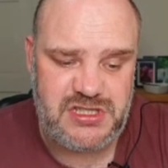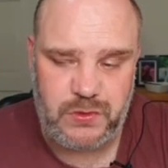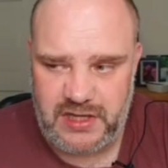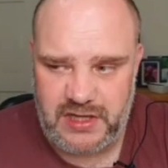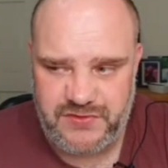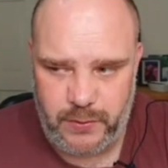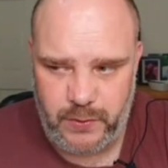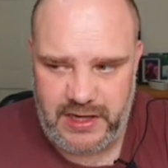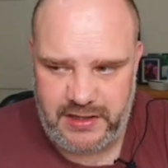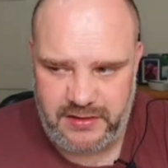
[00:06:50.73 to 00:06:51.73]
does very well
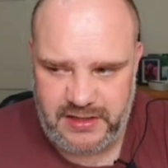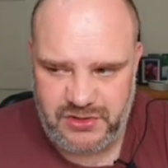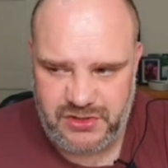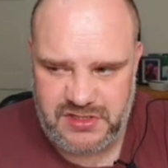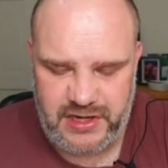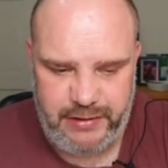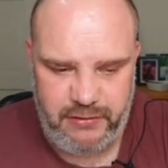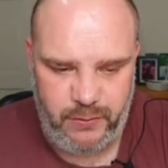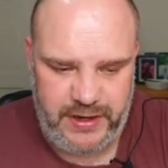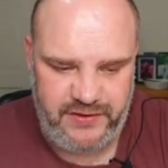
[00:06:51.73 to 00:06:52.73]
in dungeons and clearing
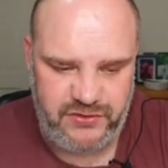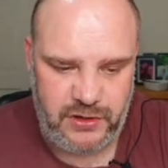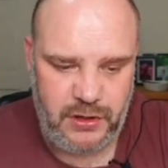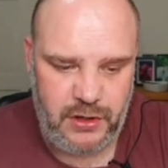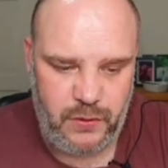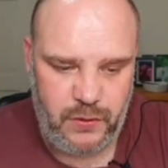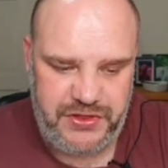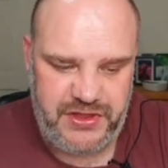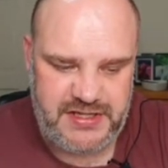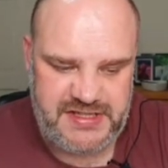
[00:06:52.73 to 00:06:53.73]
waves with
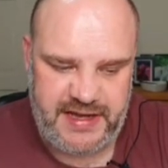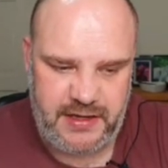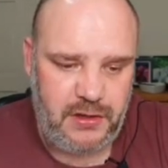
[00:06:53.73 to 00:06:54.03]
this setup.